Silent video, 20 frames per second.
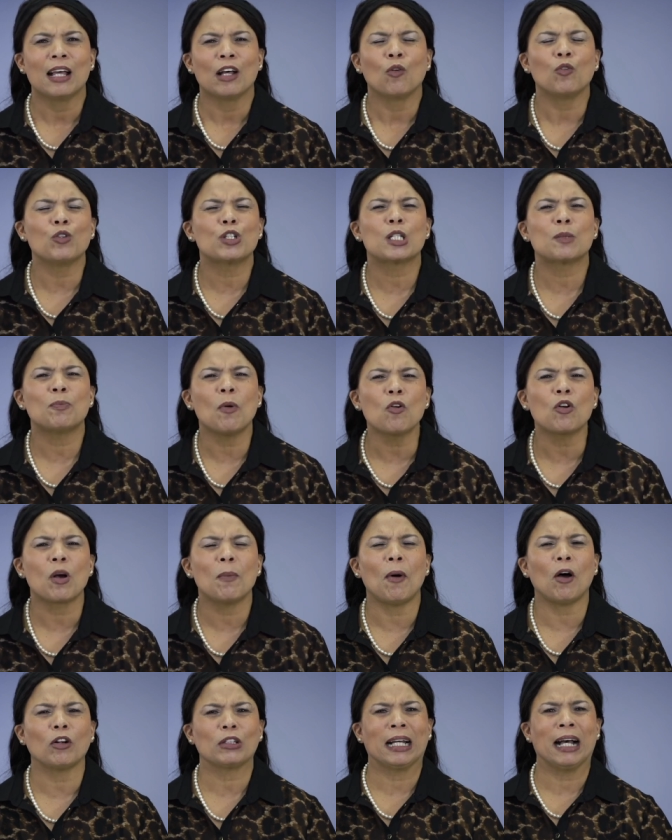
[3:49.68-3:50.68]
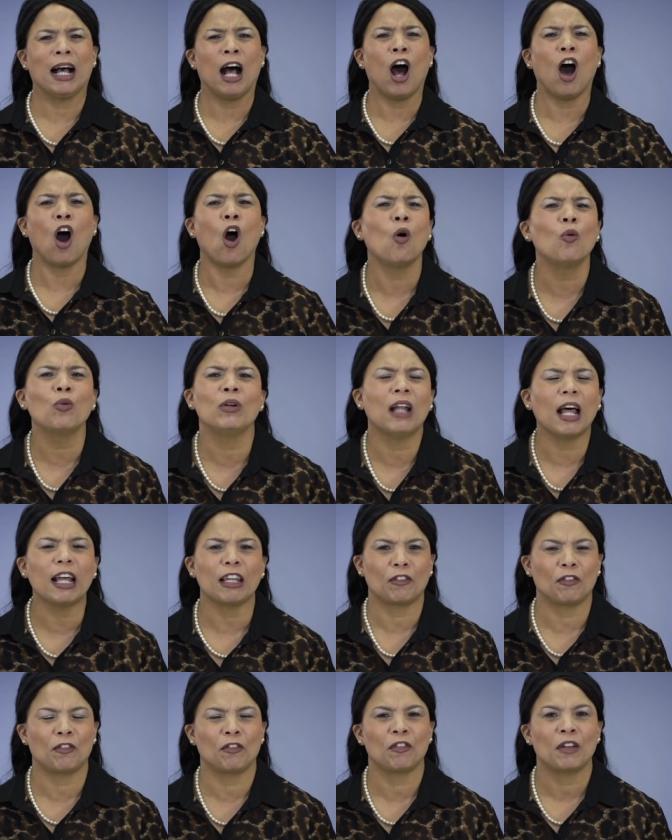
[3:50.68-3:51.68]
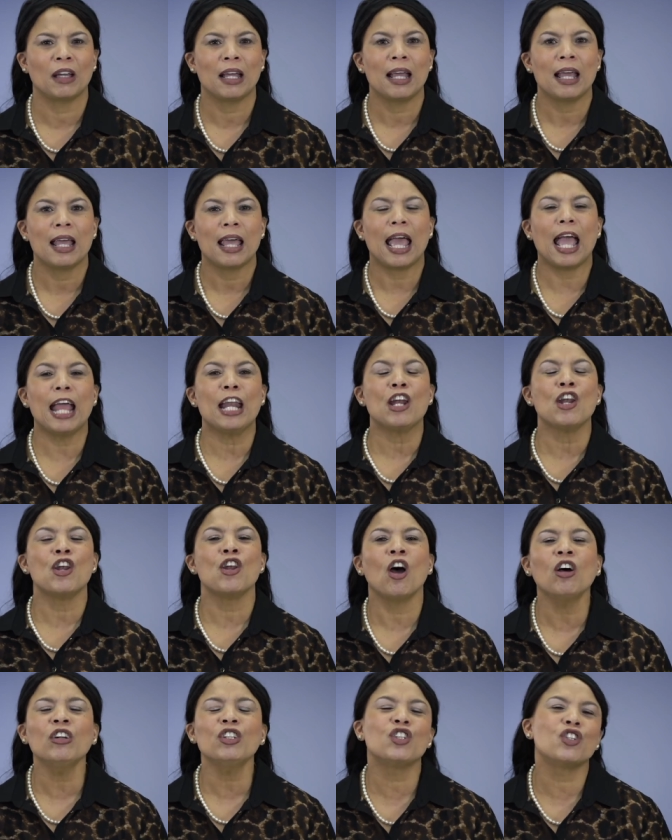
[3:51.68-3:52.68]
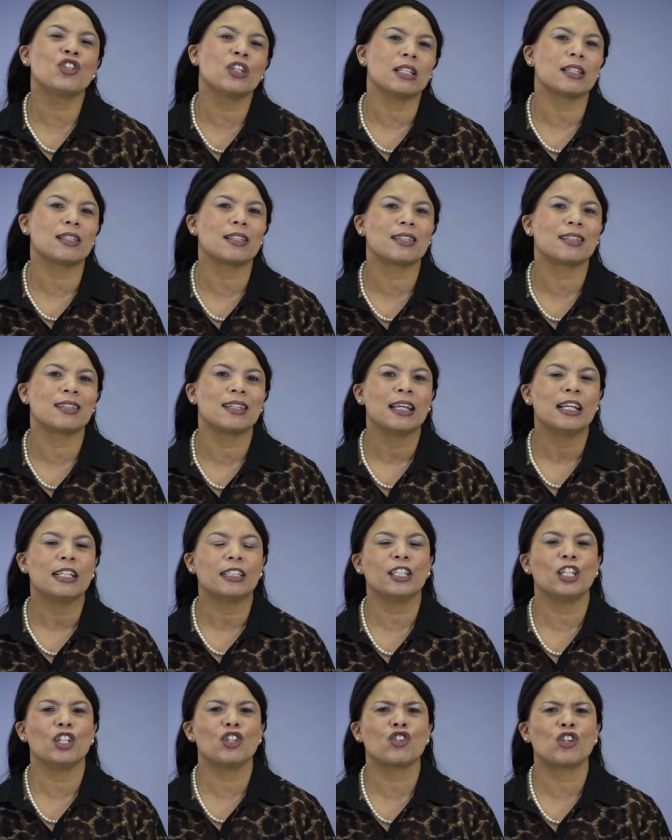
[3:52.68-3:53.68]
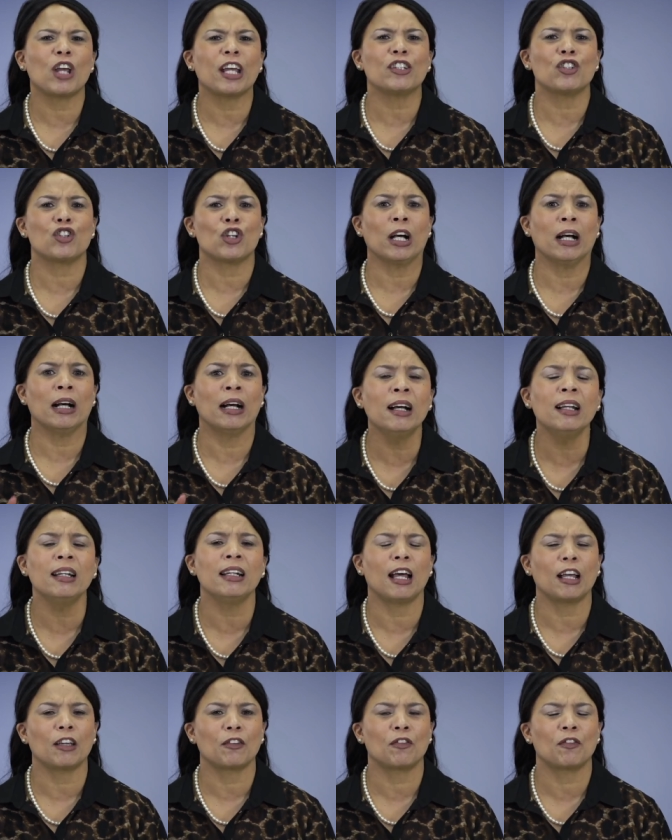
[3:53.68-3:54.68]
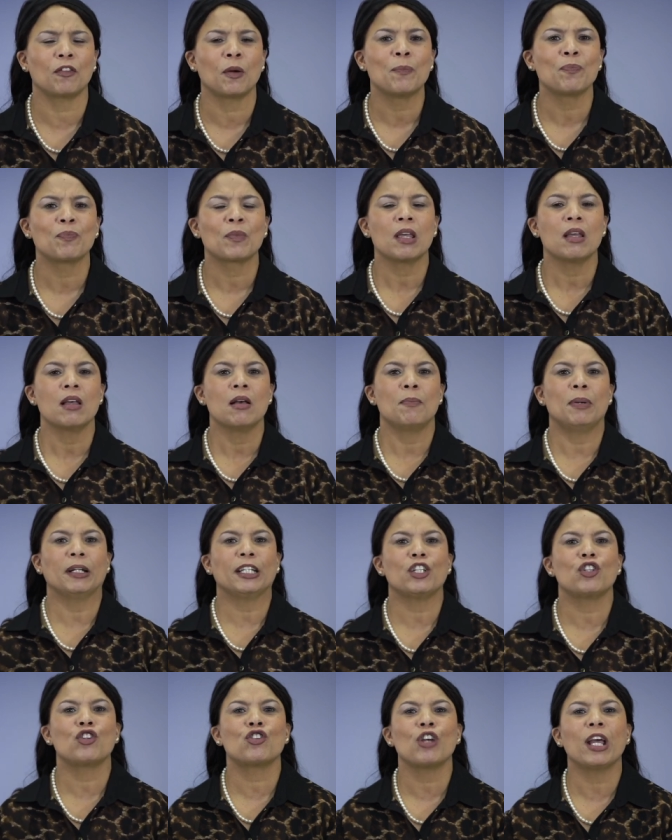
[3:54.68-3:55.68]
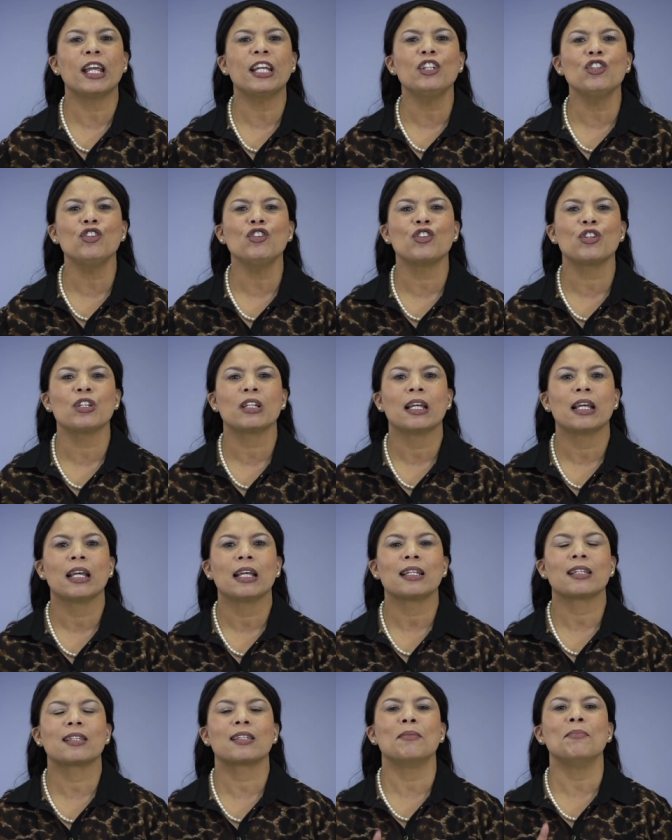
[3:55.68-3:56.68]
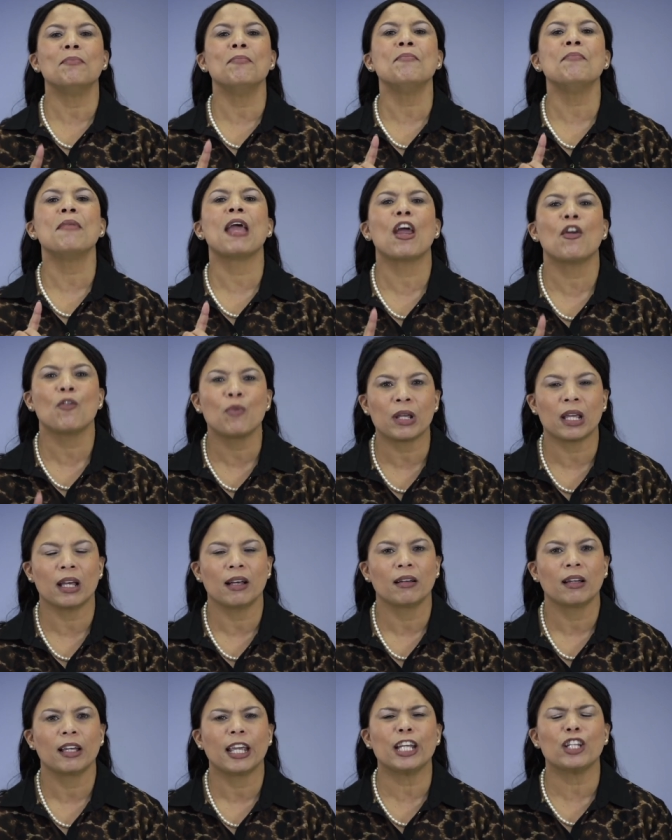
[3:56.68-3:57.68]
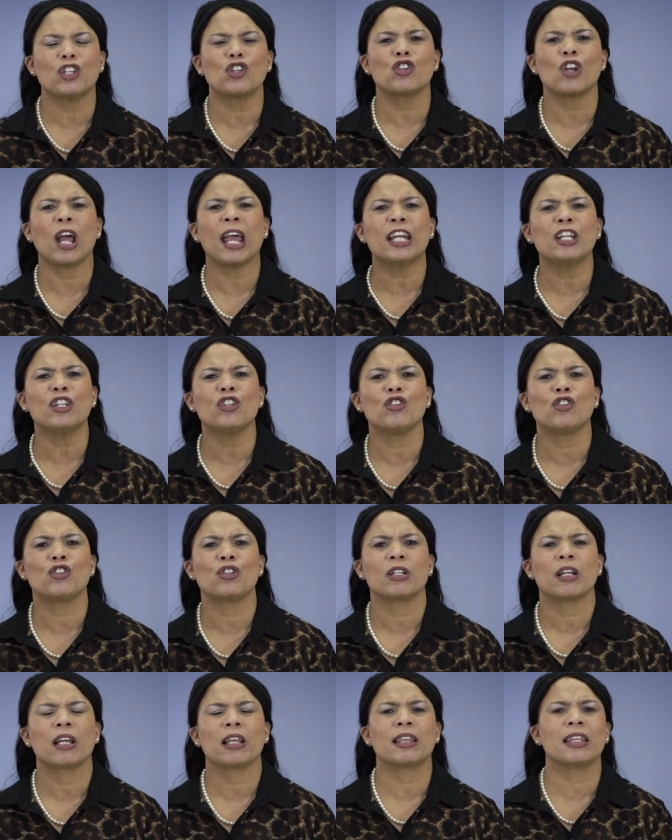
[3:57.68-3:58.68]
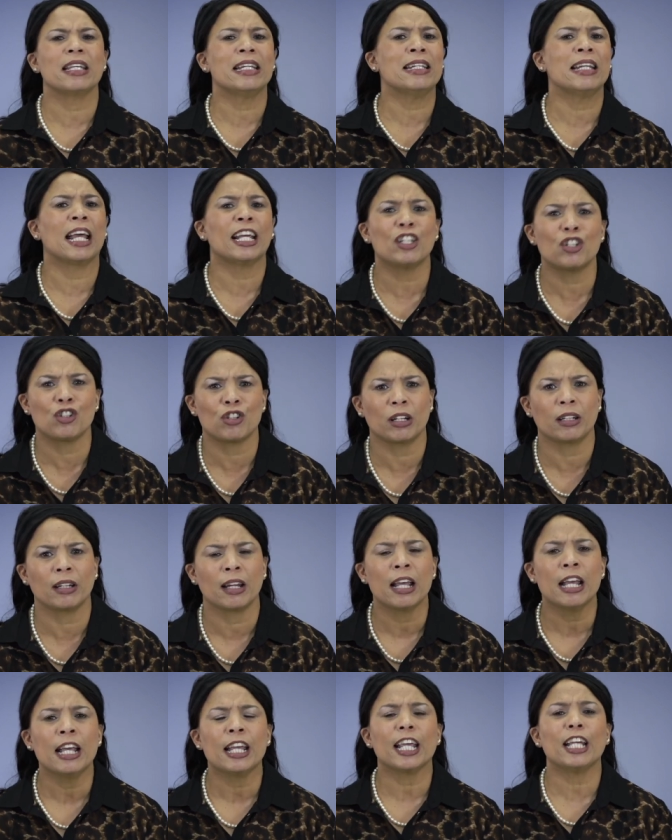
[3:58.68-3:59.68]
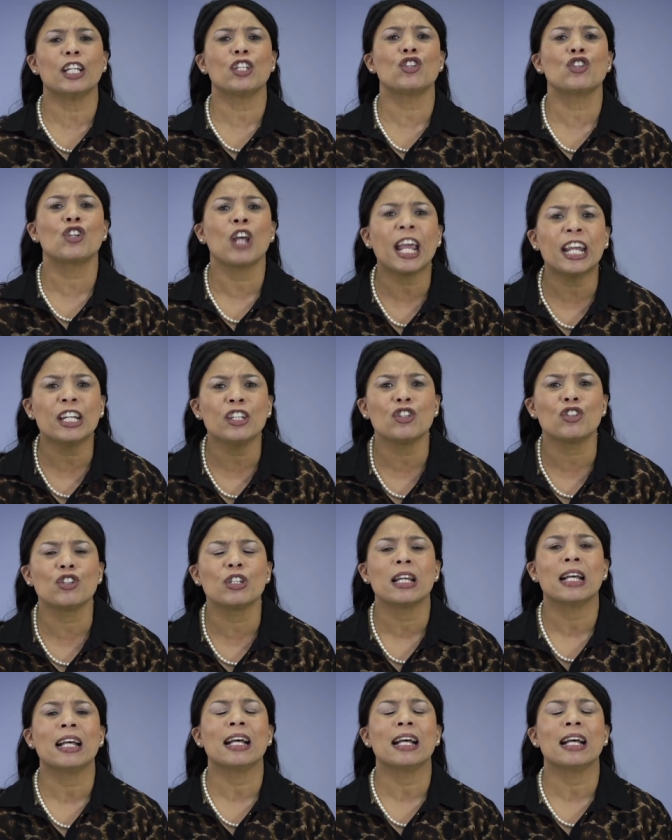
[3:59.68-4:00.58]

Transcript: who spoke about her whole life. And not just did he change her life, but he changed Samaria. It changed the nation. It changed